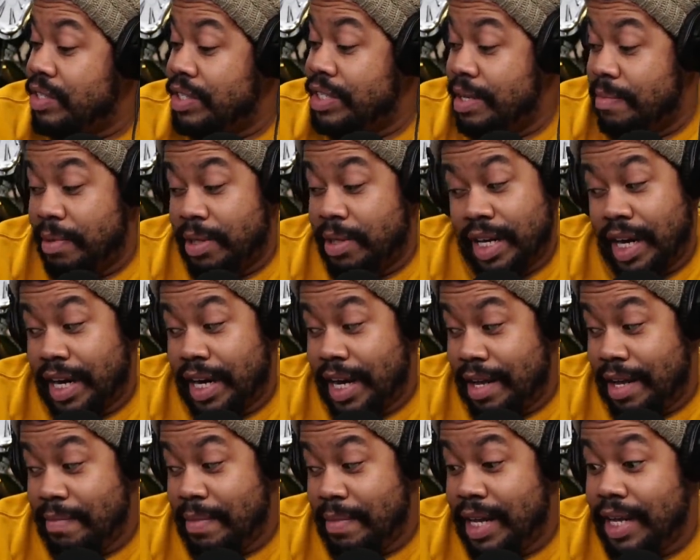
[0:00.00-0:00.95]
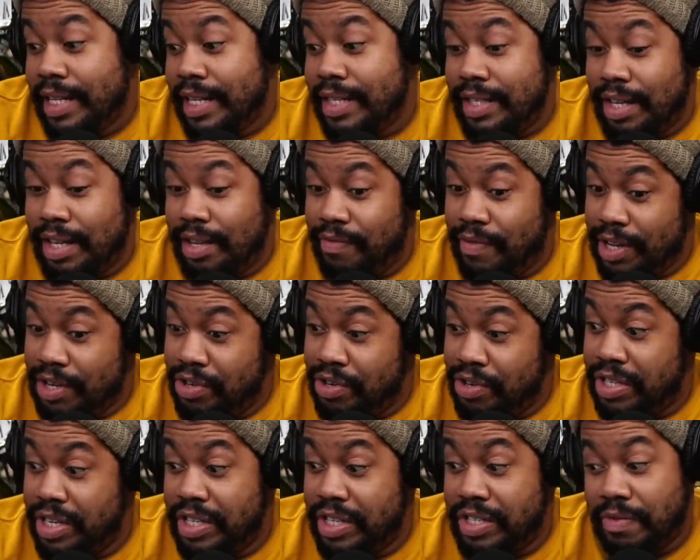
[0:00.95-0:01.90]
typically not Ant-Man. It's the
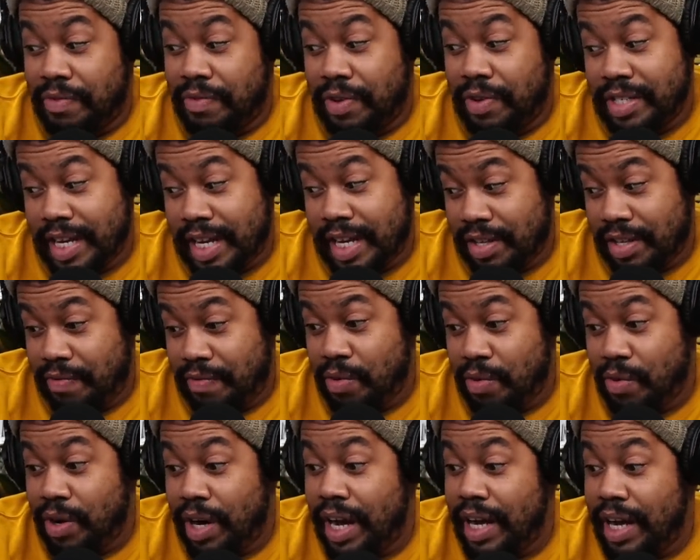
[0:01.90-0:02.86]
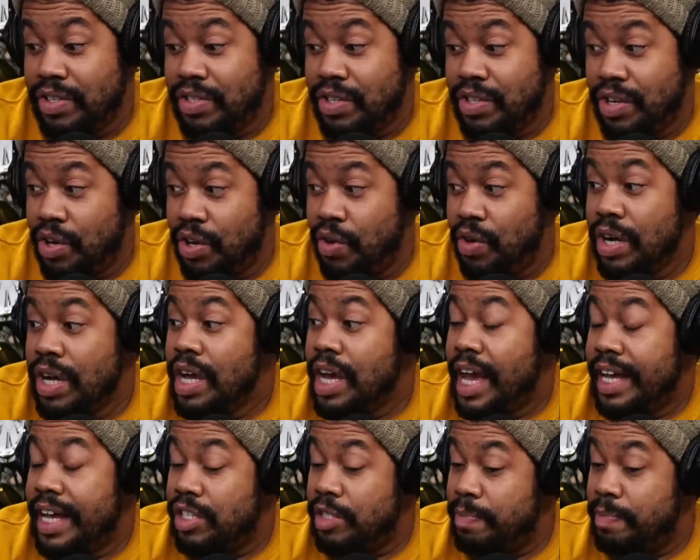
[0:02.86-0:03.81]
Avengers and it's the Fantastic Four. I can and see so, it really
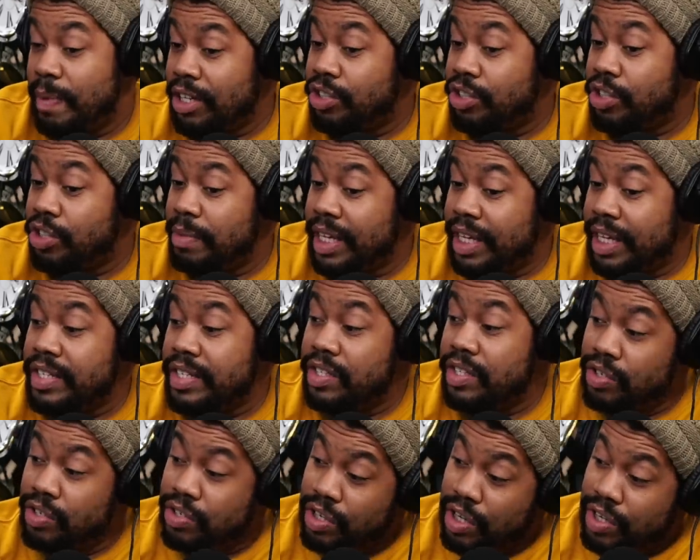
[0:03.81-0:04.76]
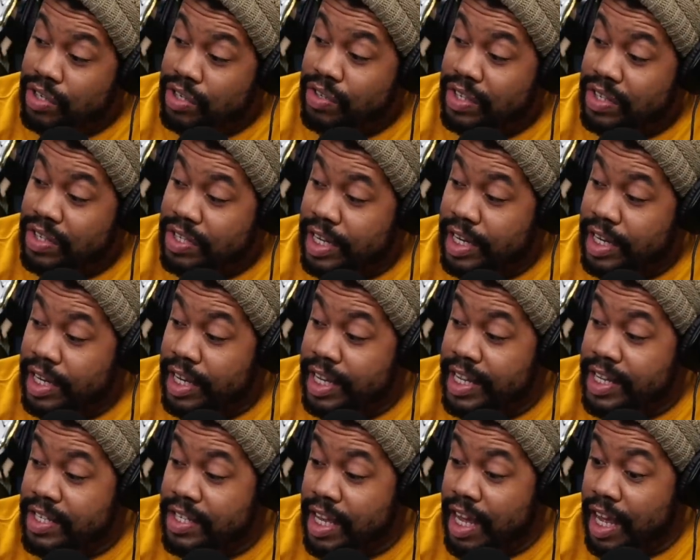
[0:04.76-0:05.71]
working. Especially because there's also this idea,
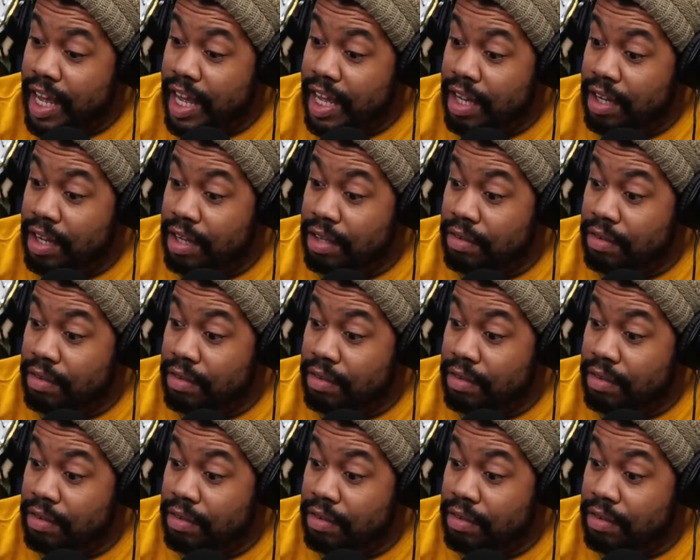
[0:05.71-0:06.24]
is Kang